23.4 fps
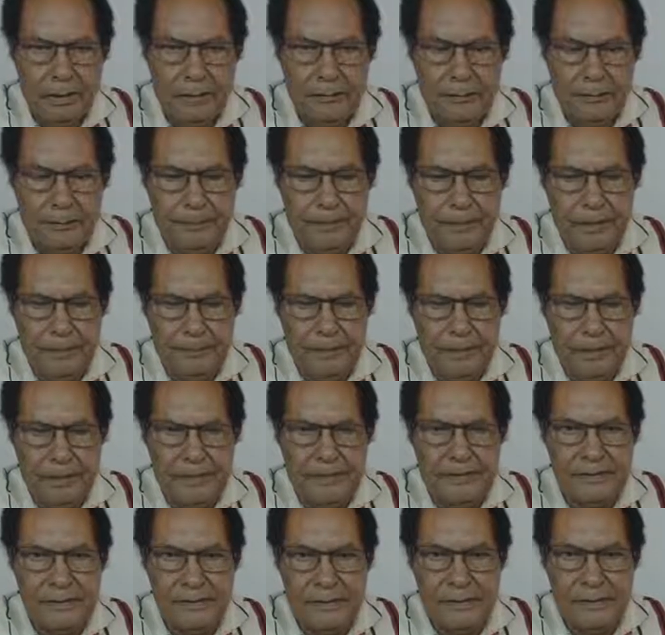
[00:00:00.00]
In the
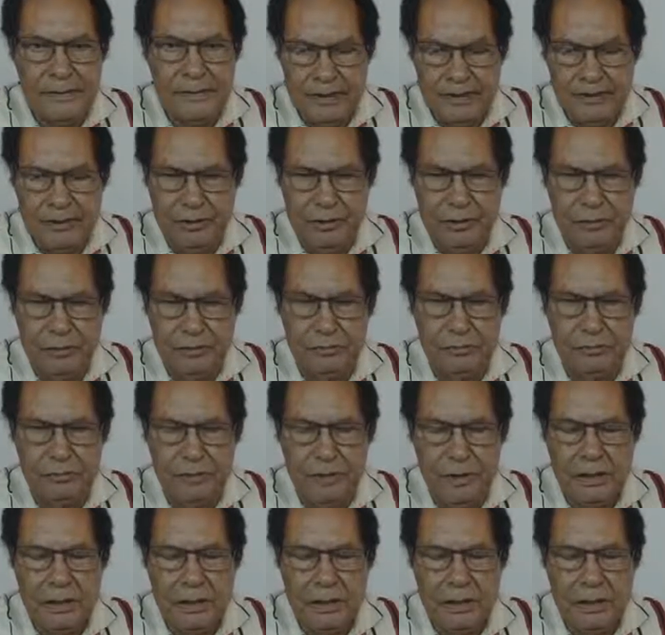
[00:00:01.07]
previous video,